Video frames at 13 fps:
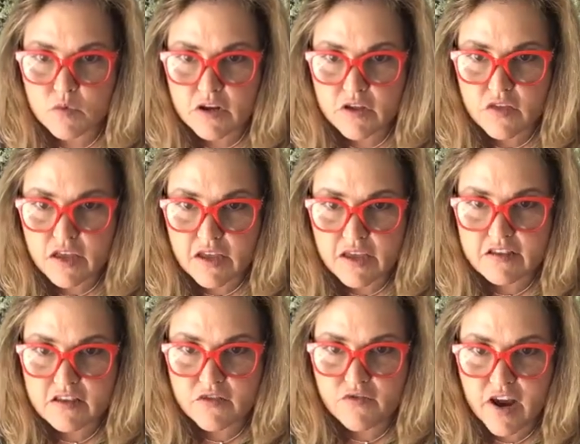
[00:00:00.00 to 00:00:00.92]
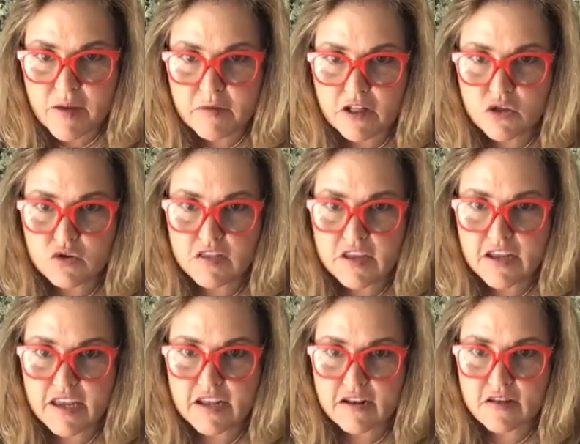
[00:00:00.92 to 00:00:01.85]
What do you think? Is the frame included in
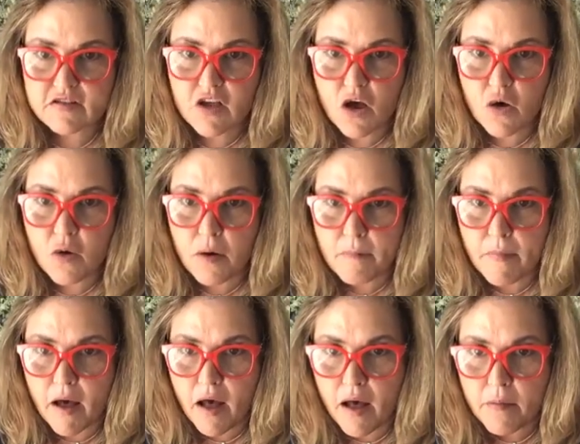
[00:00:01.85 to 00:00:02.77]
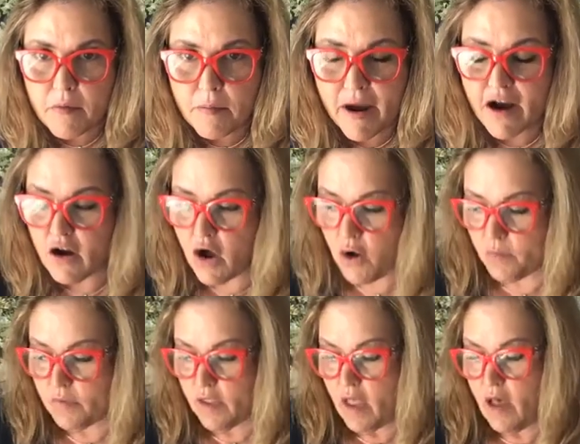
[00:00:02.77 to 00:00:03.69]
the kit? So,
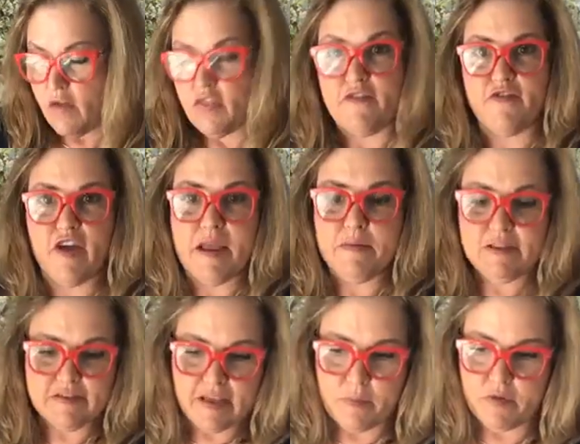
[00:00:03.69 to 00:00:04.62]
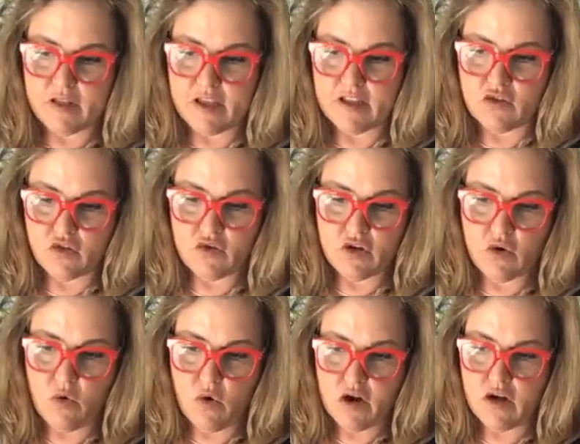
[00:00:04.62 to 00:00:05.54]
Margot, the frame is separately, so you
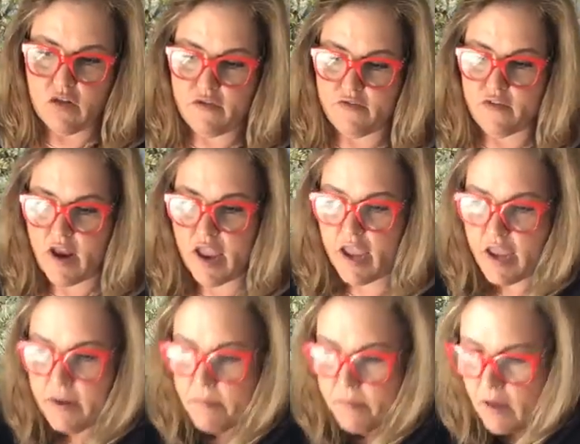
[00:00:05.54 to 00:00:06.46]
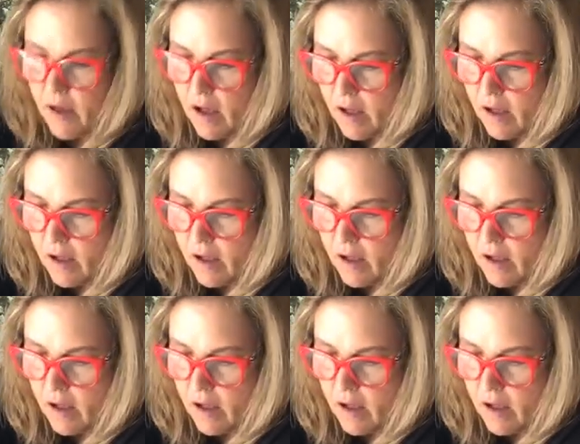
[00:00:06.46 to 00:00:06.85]
can order the frame